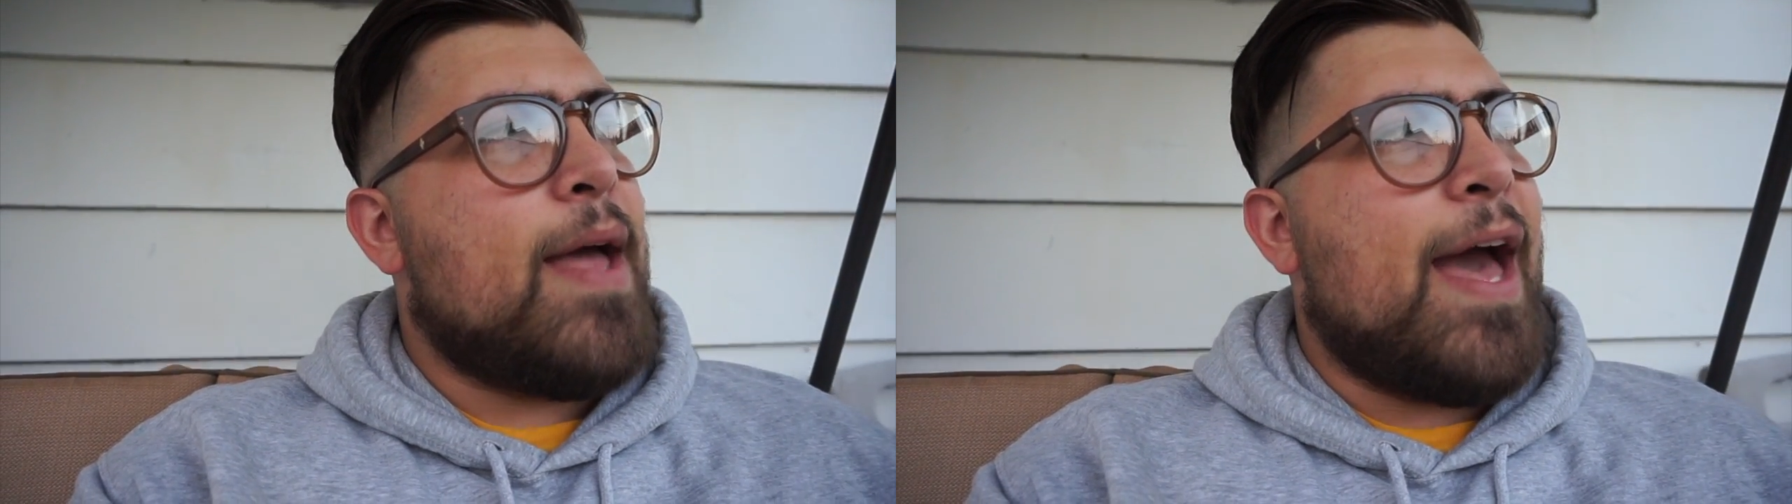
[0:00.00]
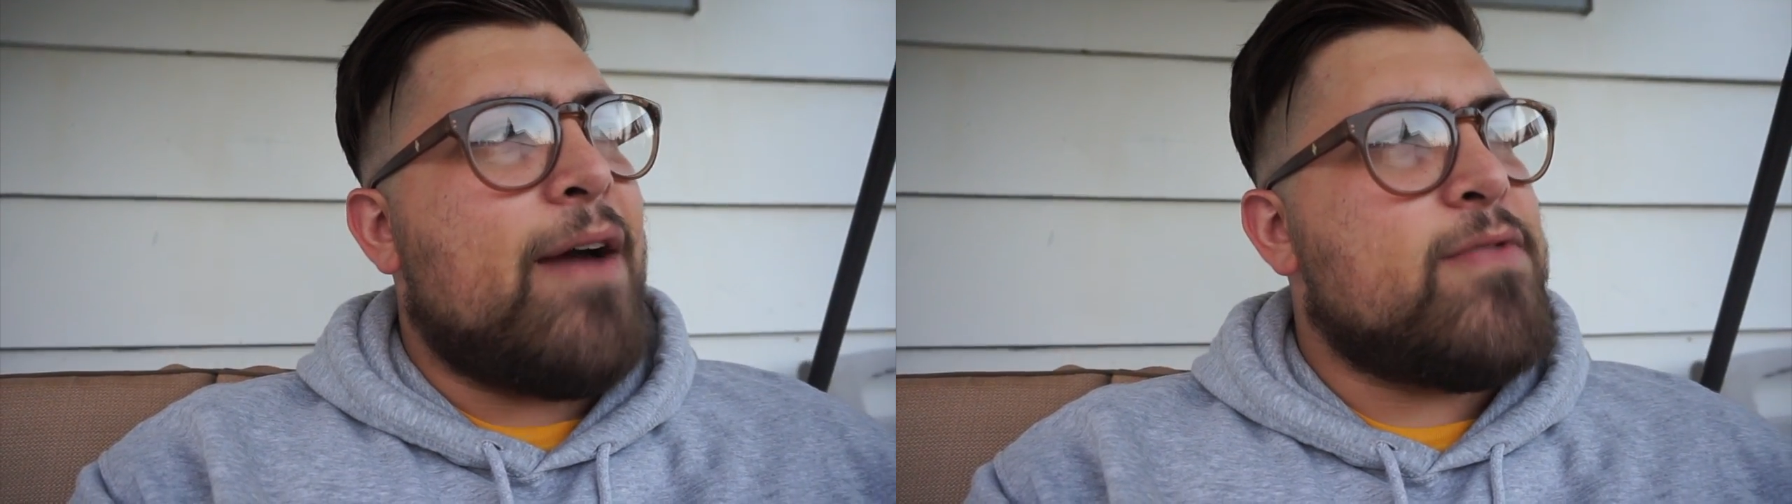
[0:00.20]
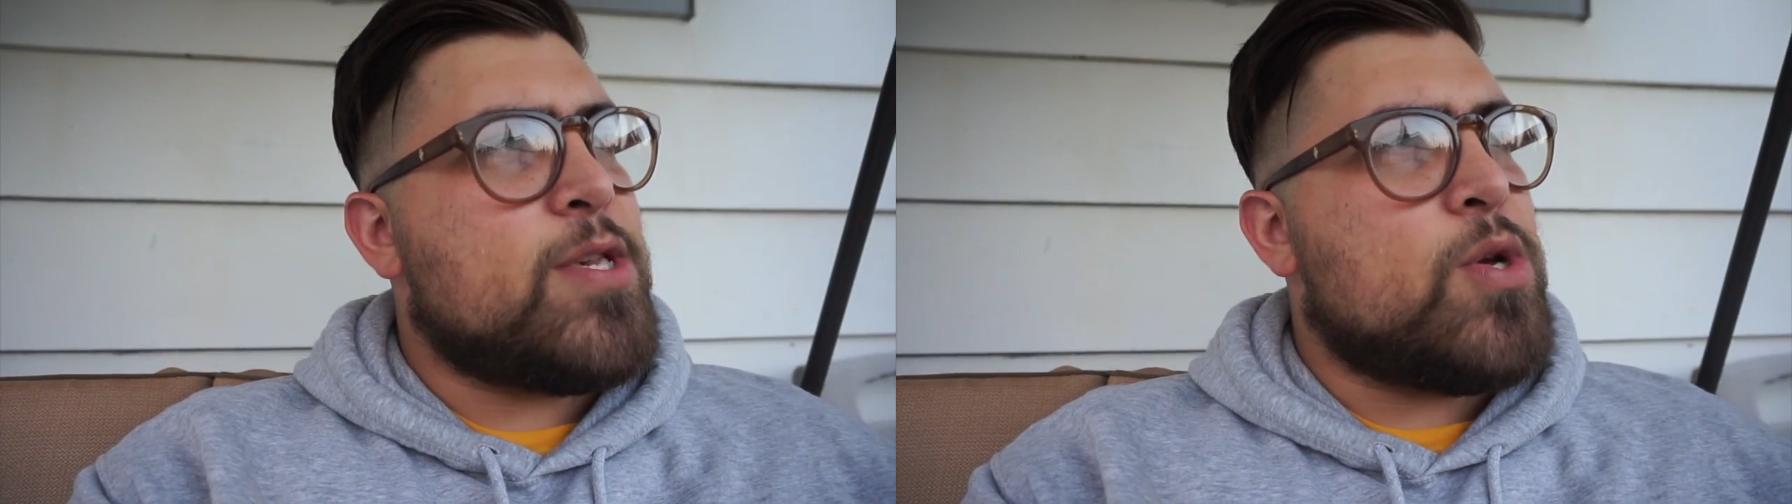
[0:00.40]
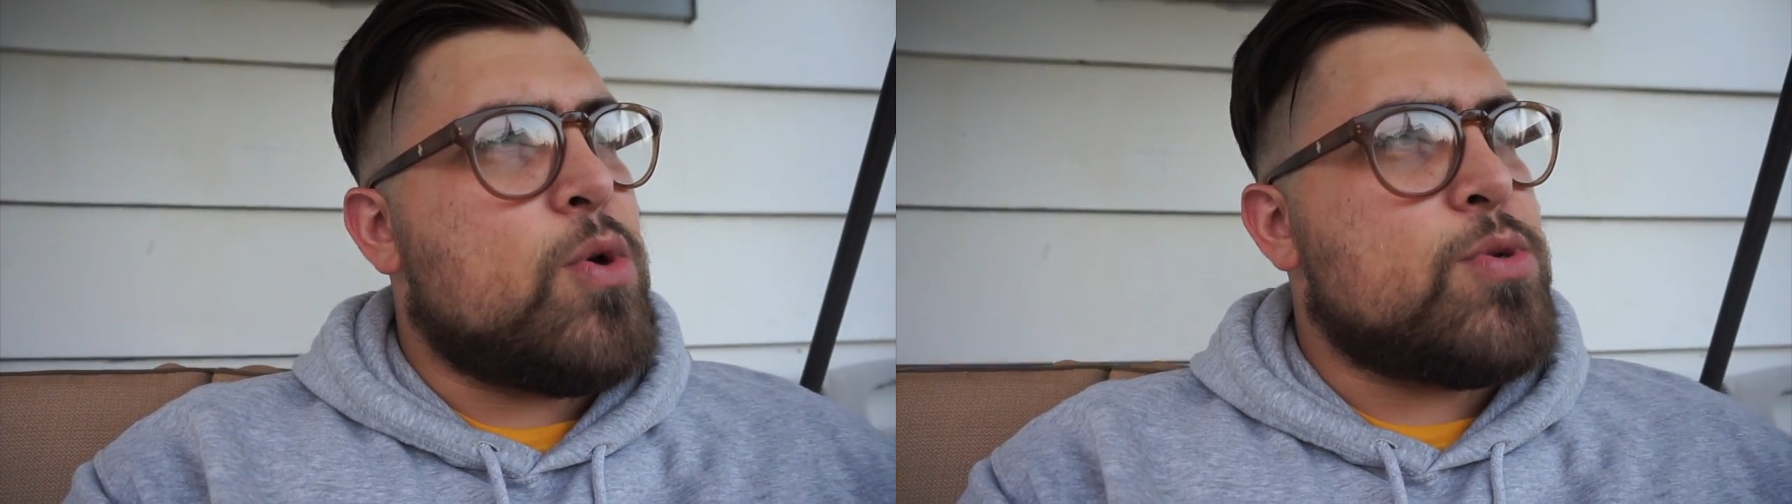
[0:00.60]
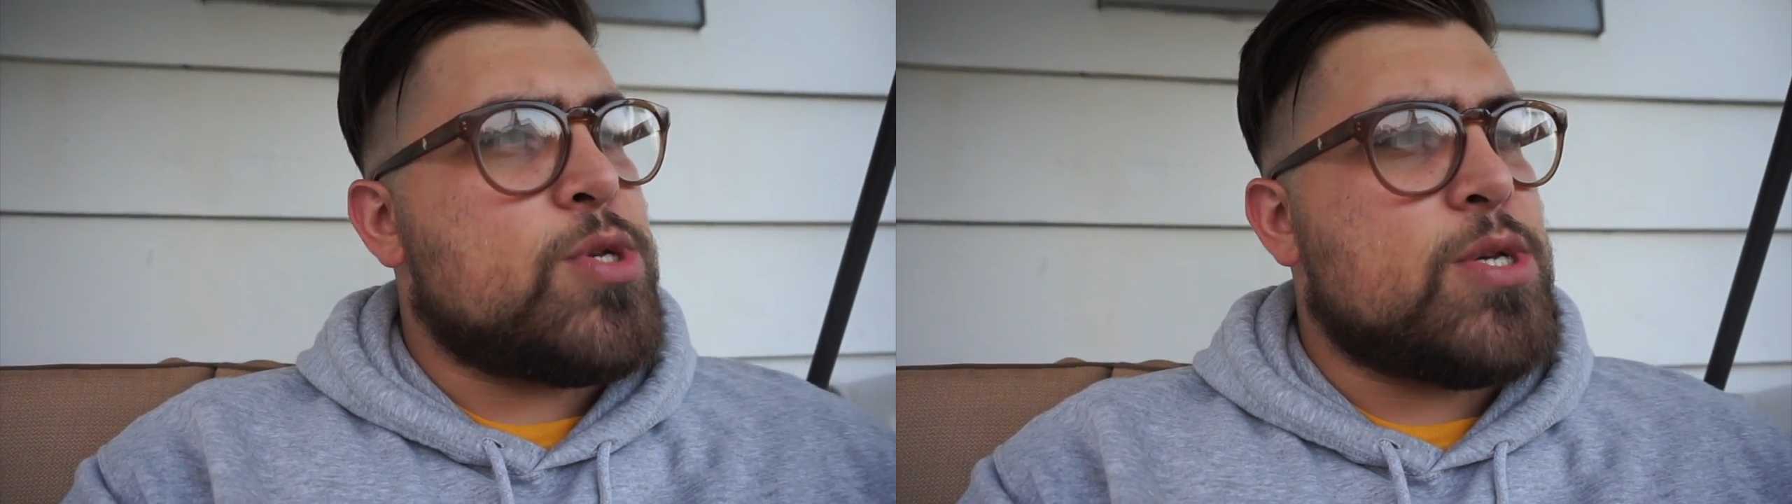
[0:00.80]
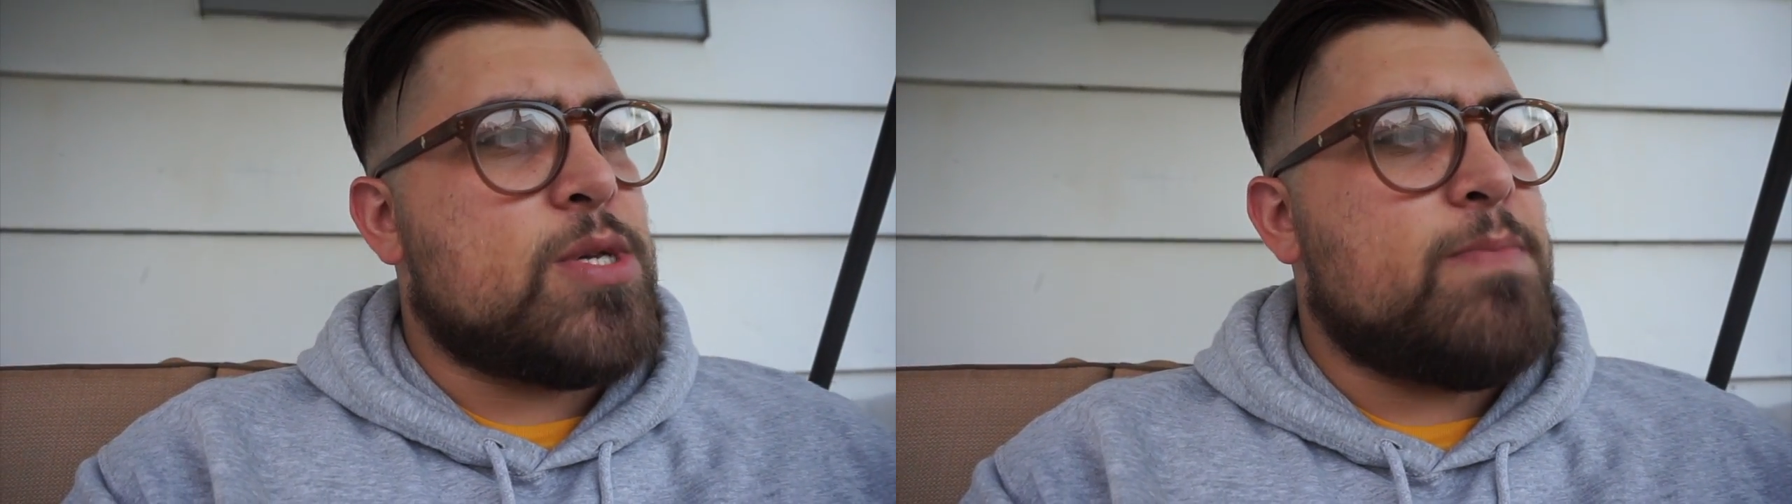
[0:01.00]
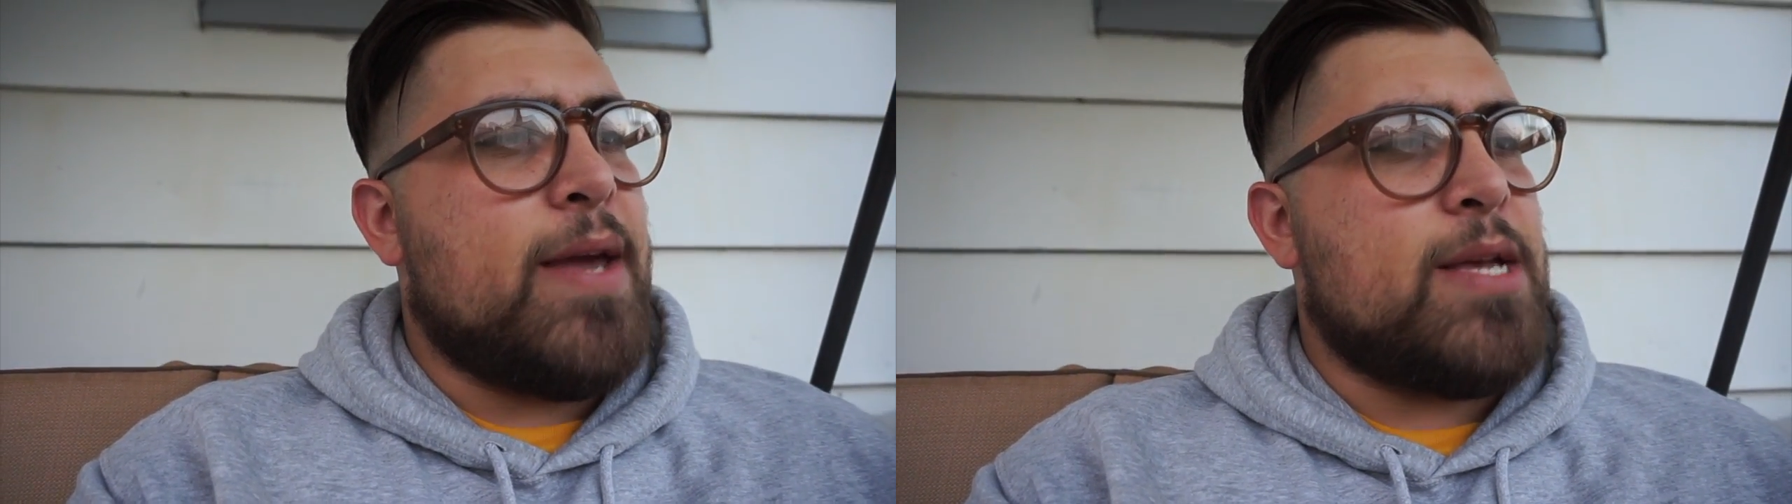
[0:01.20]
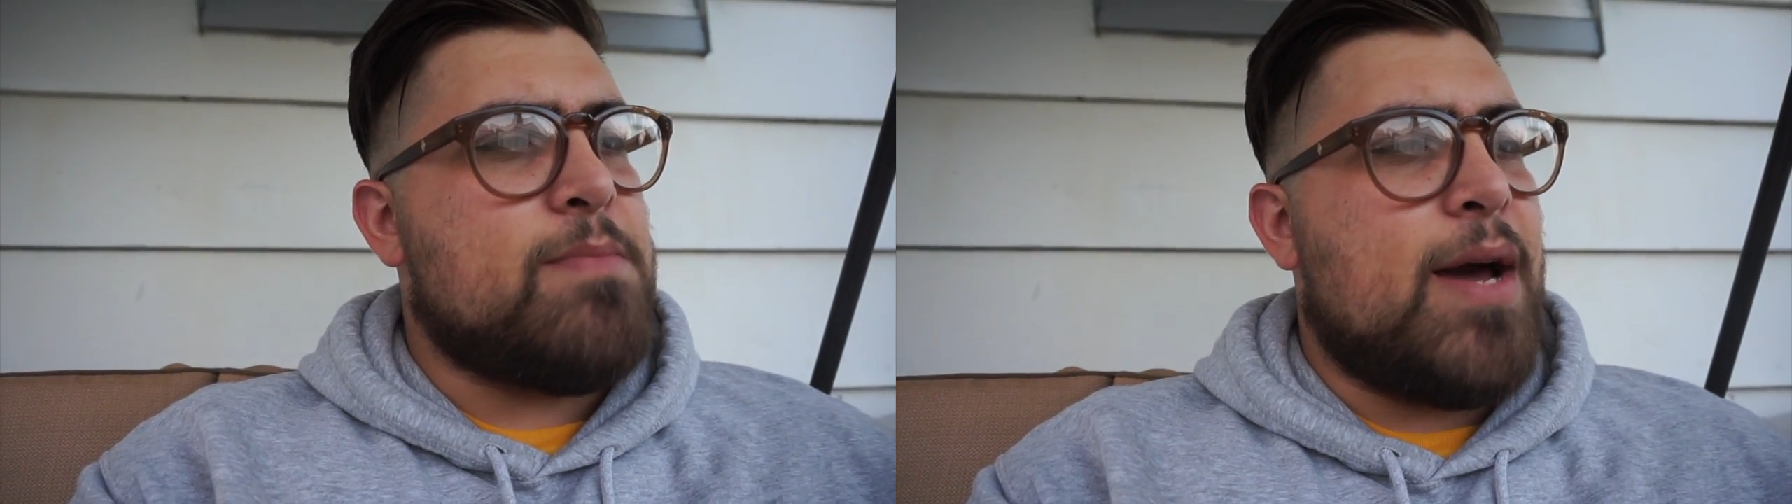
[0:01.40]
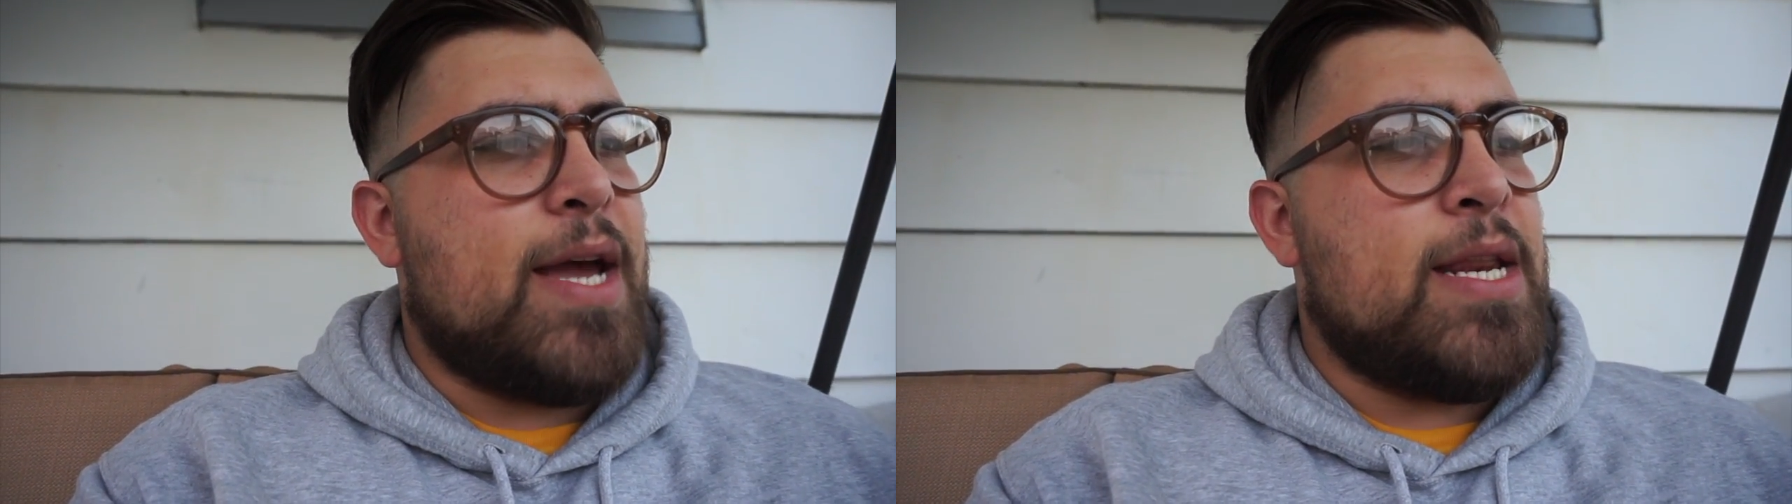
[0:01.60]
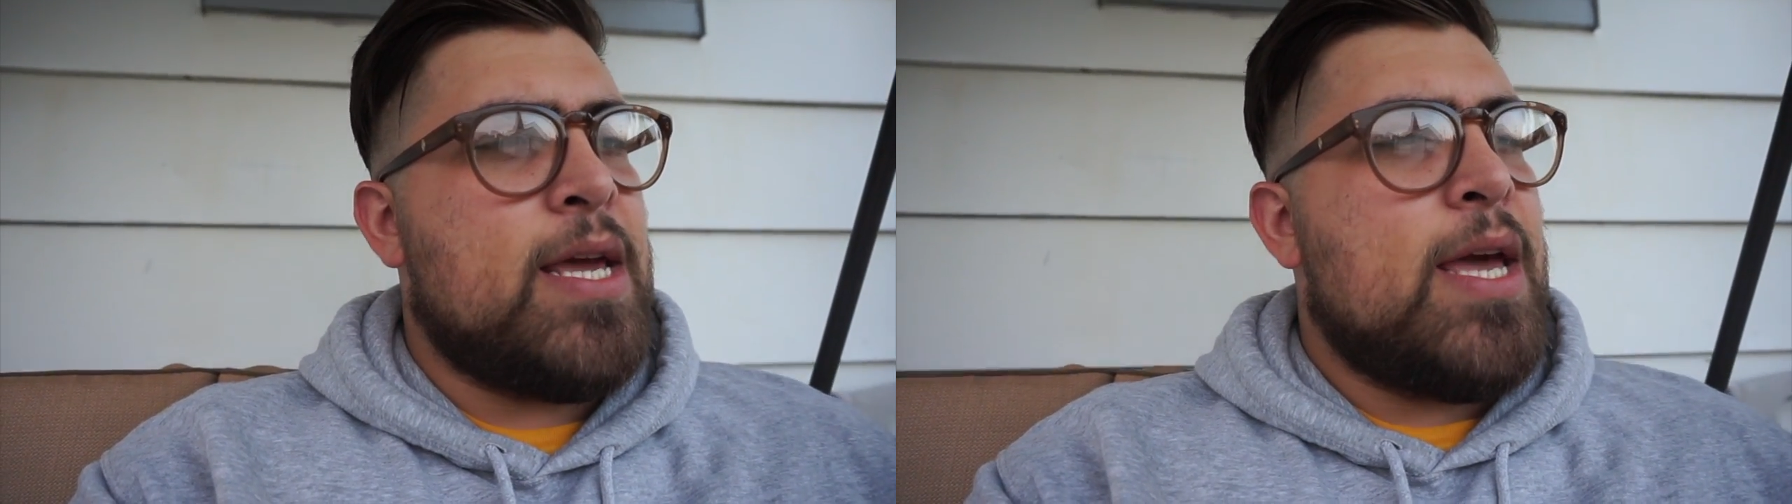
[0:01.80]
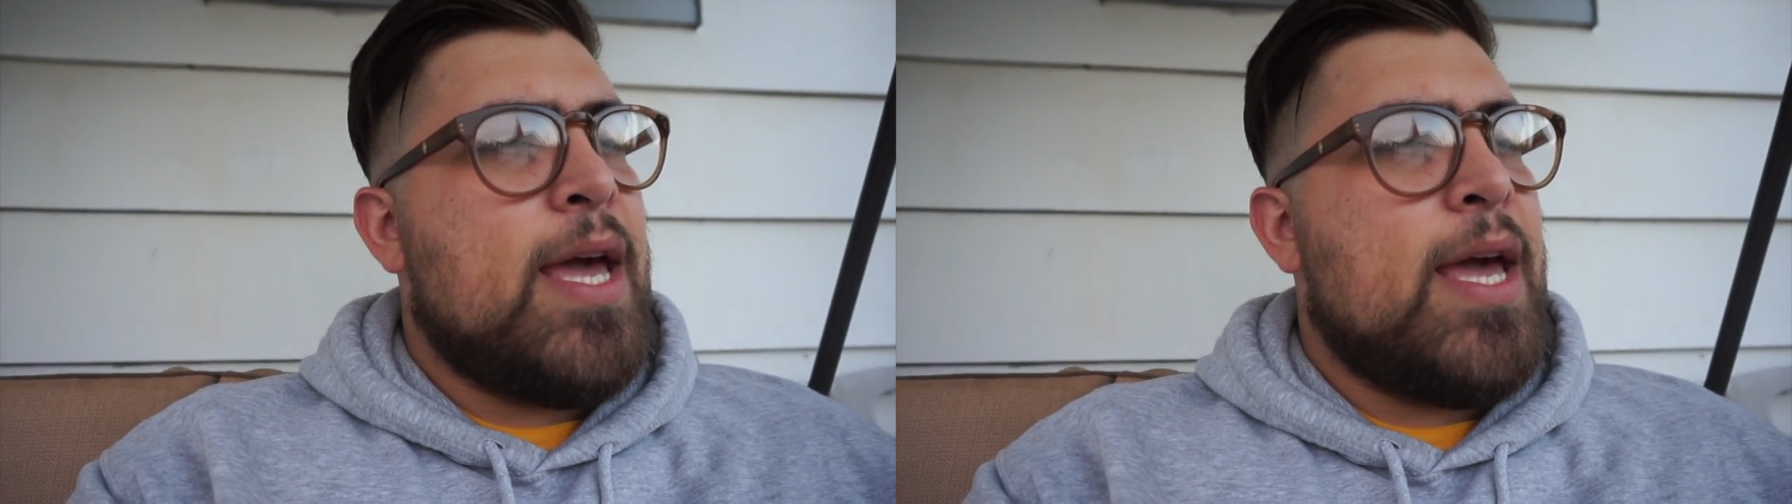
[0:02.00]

have these goals just as big as mine,